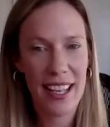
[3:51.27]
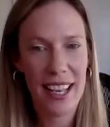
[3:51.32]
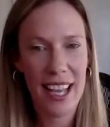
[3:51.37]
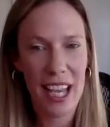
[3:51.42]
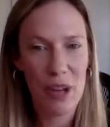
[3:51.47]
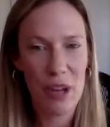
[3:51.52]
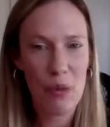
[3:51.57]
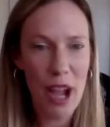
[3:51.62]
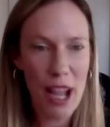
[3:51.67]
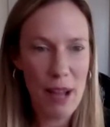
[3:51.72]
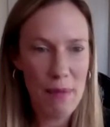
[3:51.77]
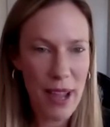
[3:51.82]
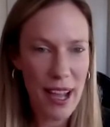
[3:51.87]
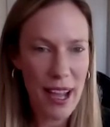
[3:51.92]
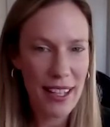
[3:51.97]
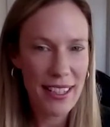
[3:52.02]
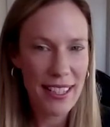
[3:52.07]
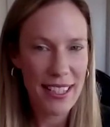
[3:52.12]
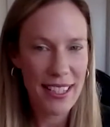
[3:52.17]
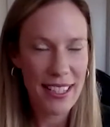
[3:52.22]
And White
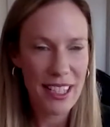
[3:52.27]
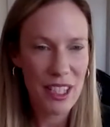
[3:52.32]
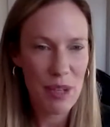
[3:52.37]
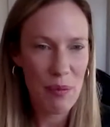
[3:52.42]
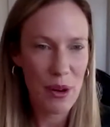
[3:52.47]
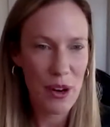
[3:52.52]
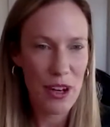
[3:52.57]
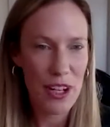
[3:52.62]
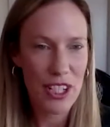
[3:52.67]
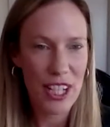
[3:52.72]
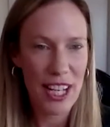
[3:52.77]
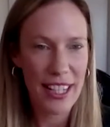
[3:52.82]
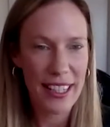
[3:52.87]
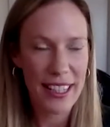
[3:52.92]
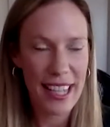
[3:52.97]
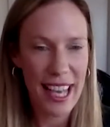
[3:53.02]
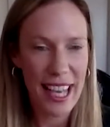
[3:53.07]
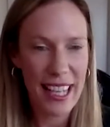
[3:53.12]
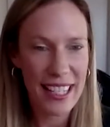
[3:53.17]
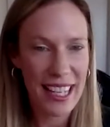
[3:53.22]
Mountain is a project
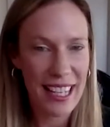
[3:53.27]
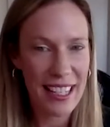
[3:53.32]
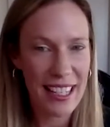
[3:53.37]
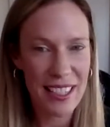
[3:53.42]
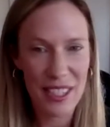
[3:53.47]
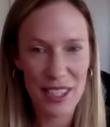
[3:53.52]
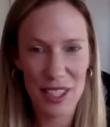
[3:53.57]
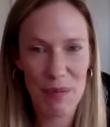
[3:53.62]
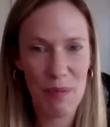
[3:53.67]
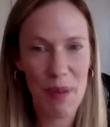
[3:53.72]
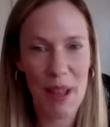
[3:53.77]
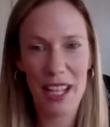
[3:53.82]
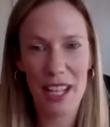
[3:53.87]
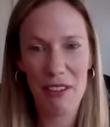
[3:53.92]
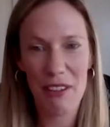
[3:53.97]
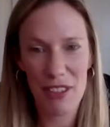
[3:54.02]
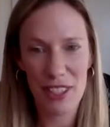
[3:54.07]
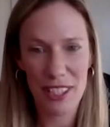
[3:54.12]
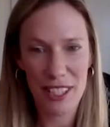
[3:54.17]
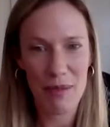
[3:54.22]
that is just
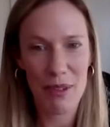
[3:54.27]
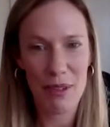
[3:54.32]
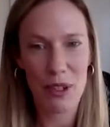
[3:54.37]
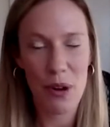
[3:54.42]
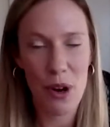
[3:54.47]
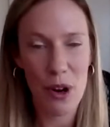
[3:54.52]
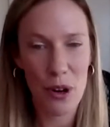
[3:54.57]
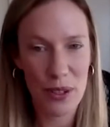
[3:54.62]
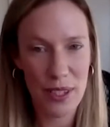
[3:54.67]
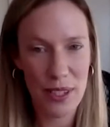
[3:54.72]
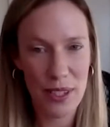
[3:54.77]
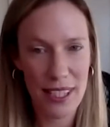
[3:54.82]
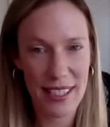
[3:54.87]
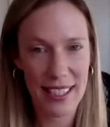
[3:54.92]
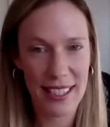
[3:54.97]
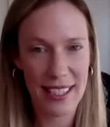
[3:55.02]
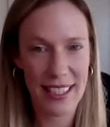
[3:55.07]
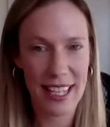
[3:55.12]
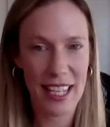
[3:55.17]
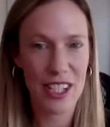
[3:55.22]
begging for some drill holes.
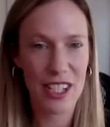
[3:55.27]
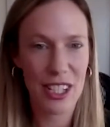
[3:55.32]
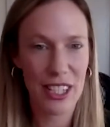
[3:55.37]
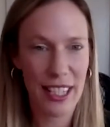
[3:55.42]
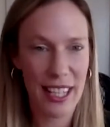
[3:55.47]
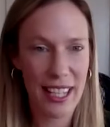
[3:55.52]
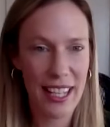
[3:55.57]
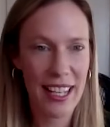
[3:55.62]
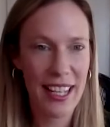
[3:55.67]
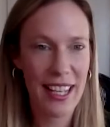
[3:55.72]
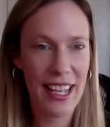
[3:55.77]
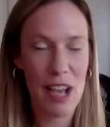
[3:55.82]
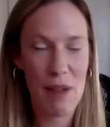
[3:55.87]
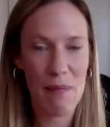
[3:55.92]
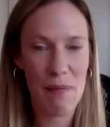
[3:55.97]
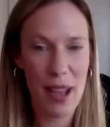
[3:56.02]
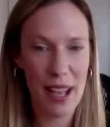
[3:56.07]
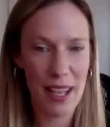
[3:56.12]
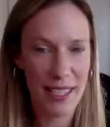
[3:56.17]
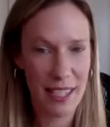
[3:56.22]
It's essentially a
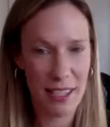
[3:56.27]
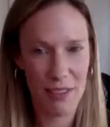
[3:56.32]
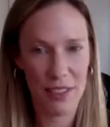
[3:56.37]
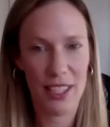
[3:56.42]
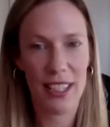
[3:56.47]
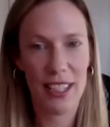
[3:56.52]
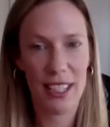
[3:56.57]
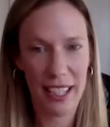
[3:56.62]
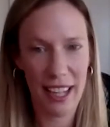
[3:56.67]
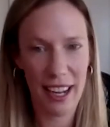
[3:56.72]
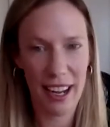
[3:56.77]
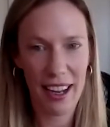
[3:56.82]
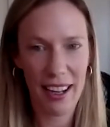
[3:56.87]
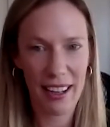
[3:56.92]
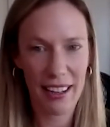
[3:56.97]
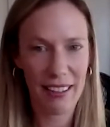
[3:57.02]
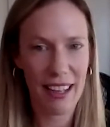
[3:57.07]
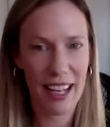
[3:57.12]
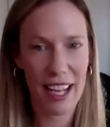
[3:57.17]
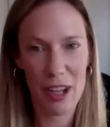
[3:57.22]
massive
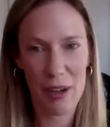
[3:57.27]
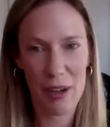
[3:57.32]
silica